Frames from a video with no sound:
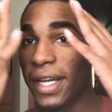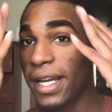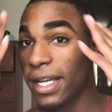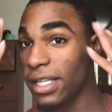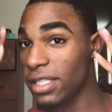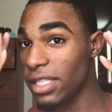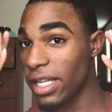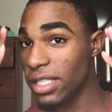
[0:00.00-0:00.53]
you
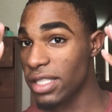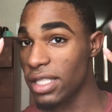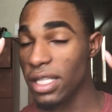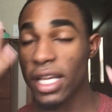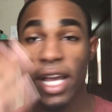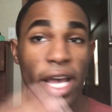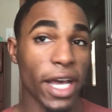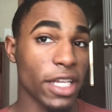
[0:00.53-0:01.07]
guys, y'all
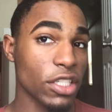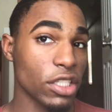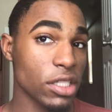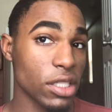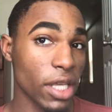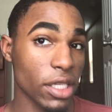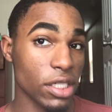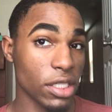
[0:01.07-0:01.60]
see how I
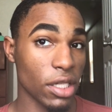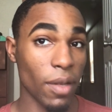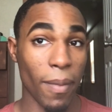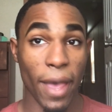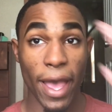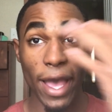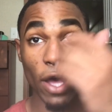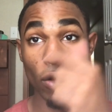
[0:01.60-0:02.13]
sketched
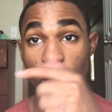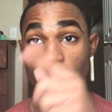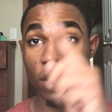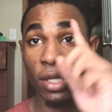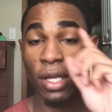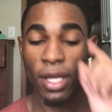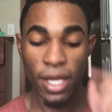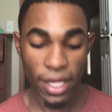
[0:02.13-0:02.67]
them out?
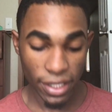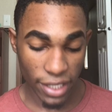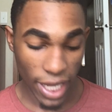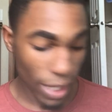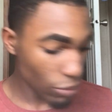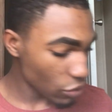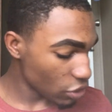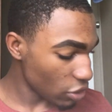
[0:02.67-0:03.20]

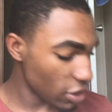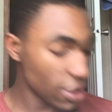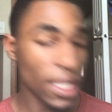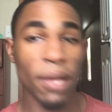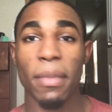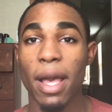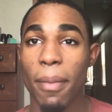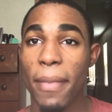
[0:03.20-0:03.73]
Now I'm just going to
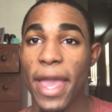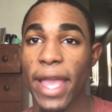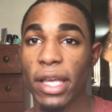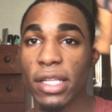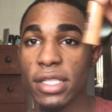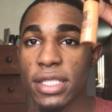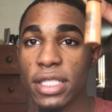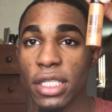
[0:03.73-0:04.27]
take my
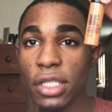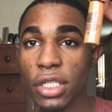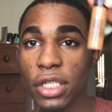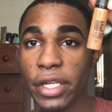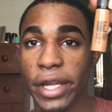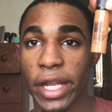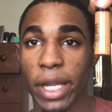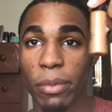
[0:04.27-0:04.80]
MAC
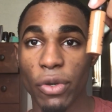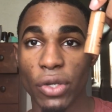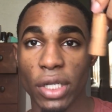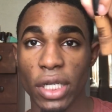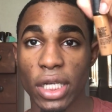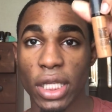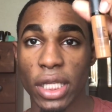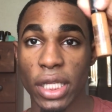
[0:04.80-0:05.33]
concealer and I'm going
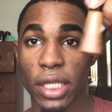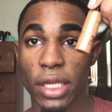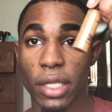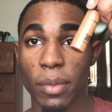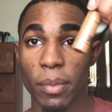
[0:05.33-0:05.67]
to clean